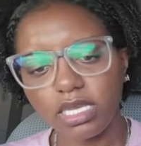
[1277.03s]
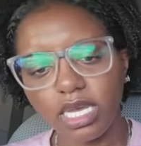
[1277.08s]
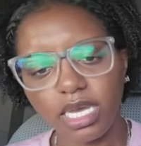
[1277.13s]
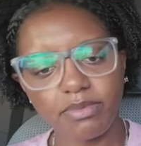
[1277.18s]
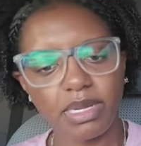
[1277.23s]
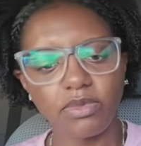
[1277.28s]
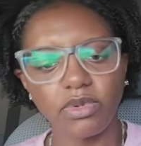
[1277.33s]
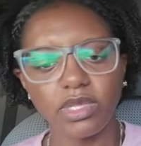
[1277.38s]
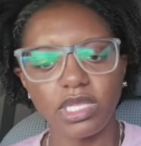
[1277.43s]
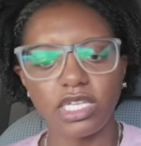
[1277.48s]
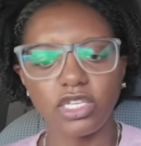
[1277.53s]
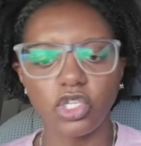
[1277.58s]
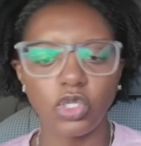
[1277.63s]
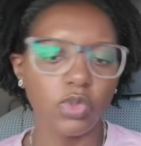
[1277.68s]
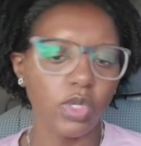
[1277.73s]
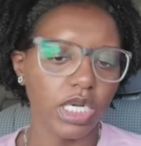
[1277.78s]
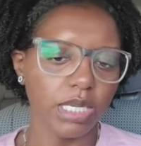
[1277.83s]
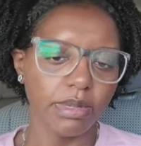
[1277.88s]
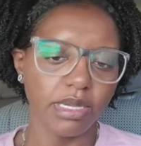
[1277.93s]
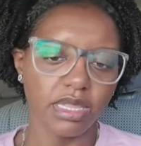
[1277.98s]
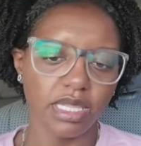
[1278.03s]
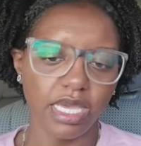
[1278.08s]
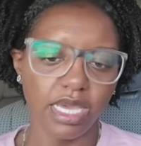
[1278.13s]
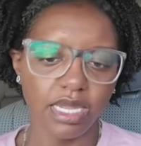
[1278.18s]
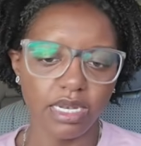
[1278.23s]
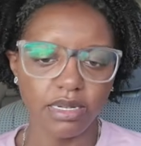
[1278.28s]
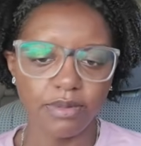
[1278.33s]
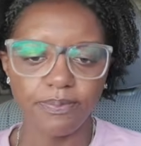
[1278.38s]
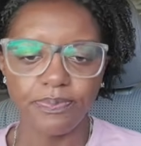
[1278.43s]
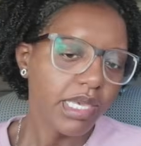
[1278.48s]
I'm not really too worried about
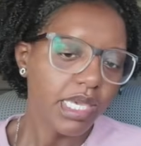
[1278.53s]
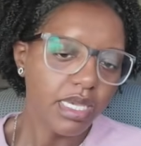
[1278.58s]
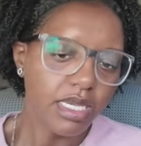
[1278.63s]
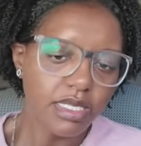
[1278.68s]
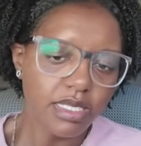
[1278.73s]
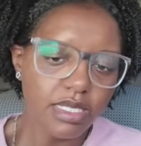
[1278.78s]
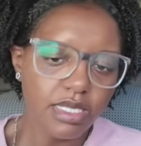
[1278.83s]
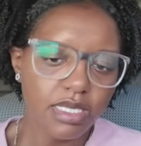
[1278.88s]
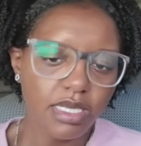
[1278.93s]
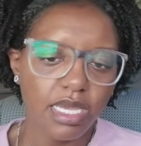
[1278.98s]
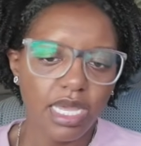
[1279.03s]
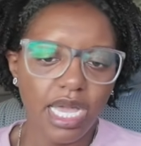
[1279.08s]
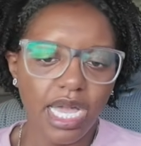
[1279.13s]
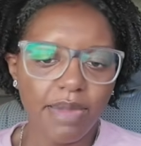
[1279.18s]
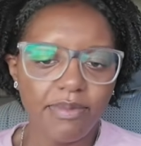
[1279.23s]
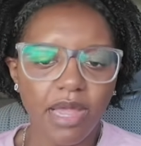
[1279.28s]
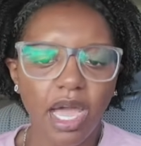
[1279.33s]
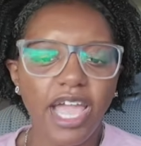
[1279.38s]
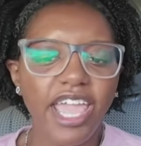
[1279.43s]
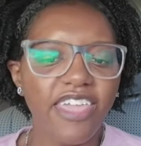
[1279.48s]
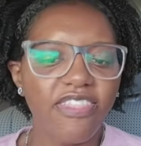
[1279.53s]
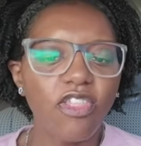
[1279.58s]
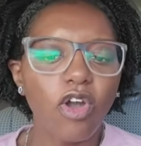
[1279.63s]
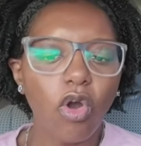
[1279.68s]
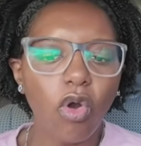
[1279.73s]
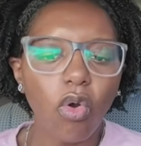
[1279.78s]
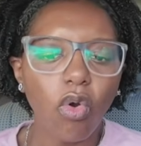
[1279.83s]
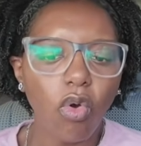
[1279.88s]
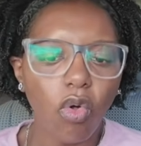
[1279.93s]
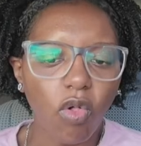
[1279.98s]
that because I'm not in the
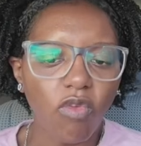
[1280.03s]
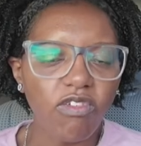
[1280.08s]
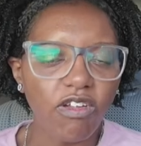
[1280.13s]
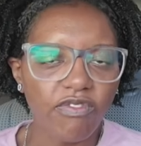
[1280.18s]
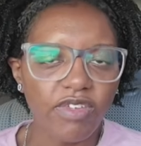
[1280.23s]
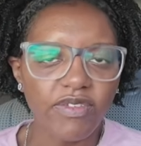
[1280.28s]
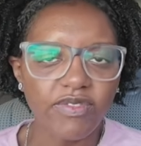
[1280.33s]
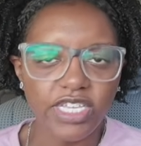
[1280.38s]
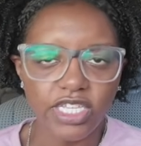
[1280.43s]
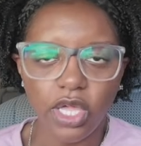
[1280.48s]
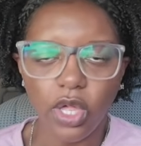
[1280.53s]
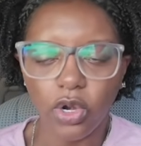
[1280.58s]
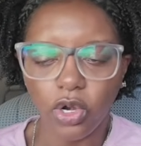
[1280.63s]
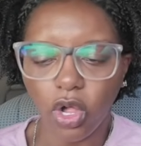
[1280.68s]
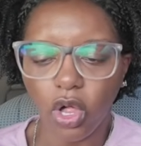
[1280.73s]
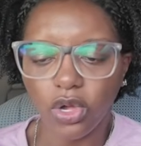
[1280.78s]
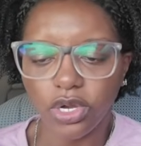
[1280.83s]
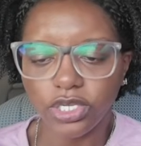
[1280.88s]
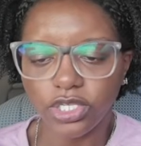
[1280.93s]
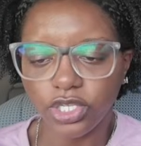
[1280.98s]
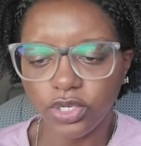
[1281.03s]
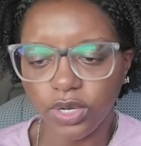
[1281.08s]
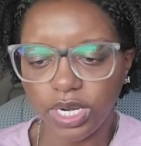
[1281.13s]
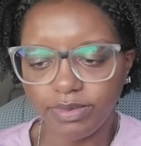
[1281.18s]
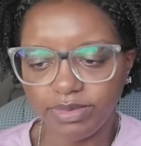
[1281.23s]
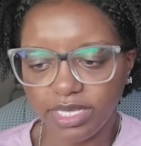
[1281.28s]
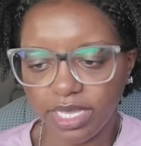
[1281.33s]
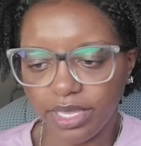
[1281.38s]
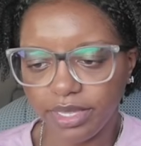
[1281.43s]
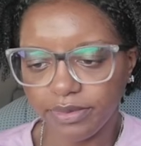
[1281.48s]
hole for $1,500. You know what
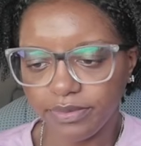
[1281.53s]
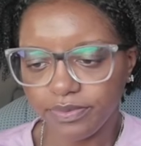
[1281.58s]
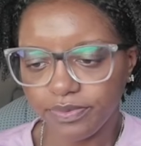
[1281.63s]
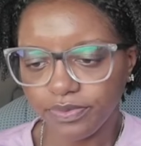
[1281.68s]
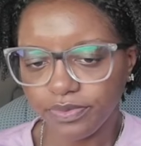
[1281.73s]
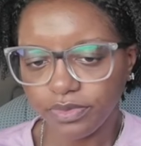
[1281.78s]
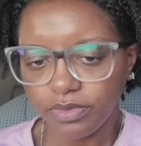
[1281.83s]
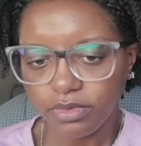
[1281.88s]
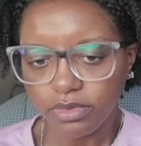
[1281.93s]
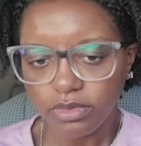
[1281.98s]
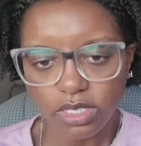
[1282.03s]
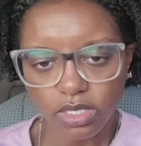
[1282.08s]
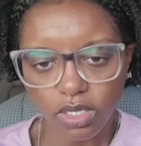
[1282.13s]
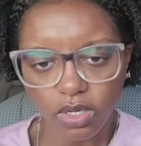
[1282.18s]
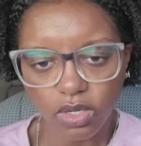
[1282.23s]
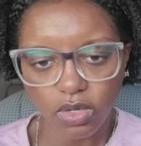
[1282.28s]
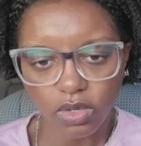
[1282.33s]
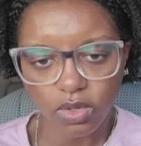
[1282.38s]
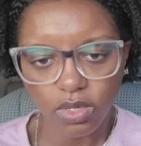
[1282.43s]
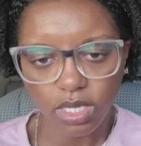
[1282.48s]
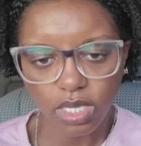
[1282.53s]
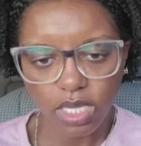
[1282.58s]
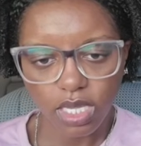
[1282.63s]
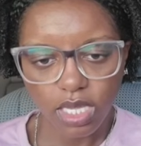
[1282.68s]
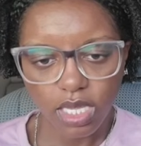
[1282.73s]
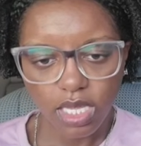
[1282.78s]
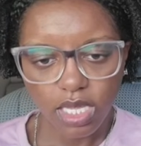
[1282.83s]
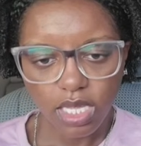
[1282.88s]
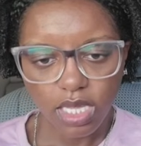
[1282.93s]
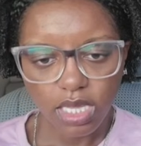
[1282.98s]
I'm saying? So
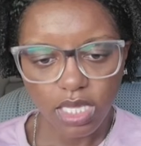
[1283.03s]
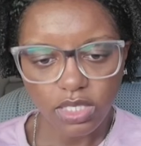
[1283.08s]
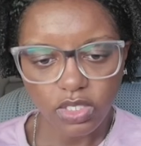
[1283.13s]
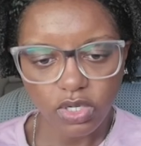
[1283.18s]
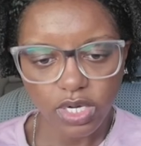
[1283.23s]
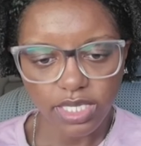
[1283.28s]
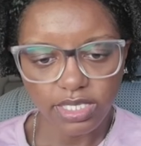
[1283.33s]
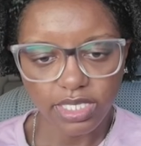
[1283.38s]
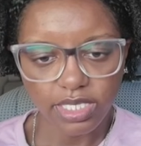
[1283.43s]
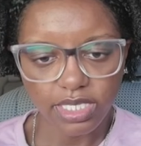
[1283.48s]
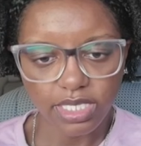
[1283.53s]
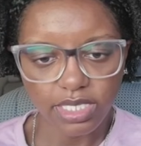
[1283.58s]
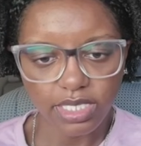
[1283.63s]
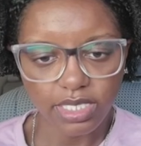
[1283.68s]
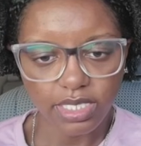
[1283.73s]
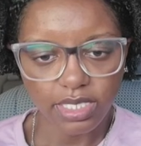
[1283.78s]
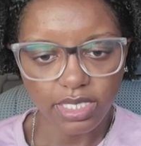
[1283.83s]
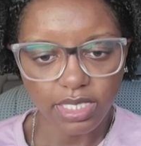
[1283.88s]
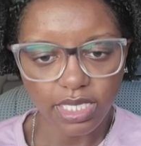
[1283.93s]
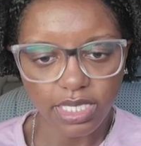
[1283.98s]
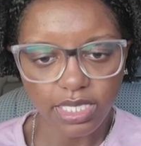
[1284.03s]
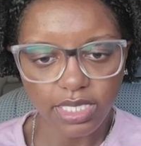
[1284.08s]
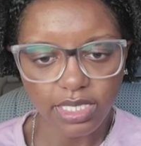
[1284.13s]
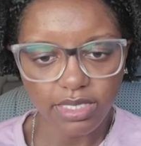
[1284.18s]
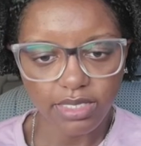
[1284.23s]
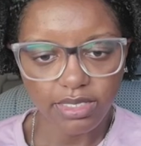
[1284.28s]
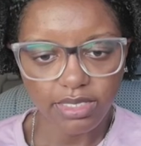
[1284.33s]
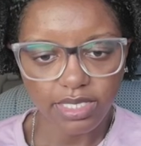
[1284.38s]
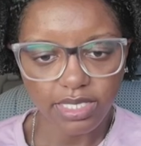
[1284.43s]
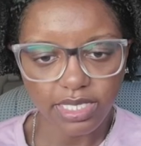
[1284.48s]
that's crazy. It
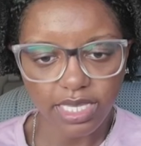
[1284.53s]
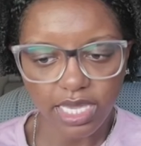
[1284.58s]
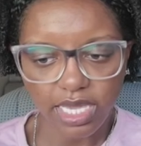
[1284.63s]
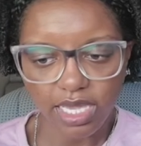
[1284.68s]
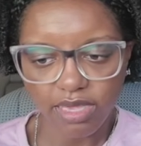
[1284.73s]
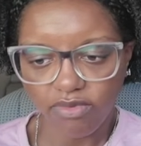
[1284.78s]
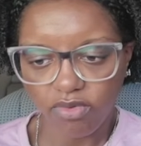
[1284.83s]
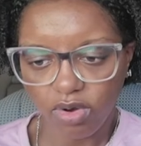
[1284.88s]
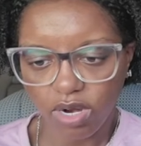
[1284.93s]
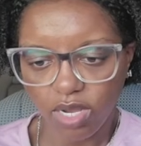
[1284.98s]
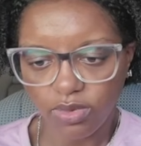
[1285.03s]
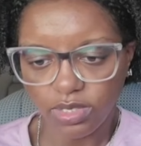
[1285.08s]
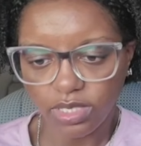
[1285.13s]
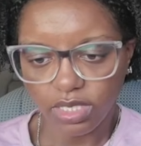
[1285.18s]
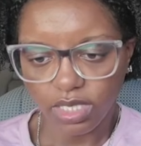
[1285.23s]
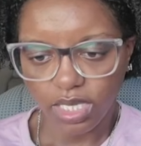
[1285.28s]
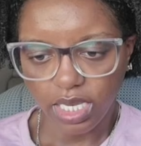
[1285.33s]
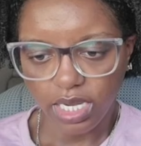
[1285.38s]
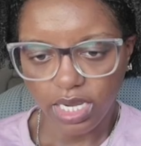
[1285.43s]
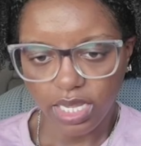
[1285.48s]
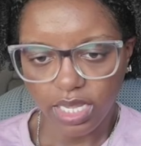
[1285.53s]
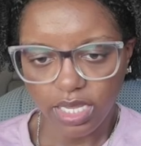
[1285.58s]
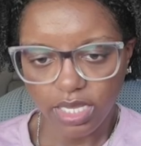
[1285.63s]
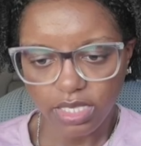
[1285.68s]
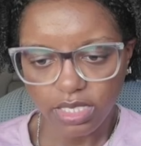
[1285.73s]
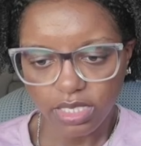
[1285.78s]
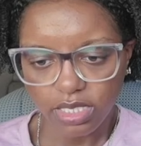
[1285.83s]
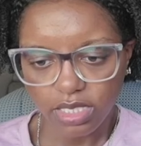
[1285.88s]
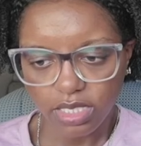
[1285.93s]
didn't save where I was looking at.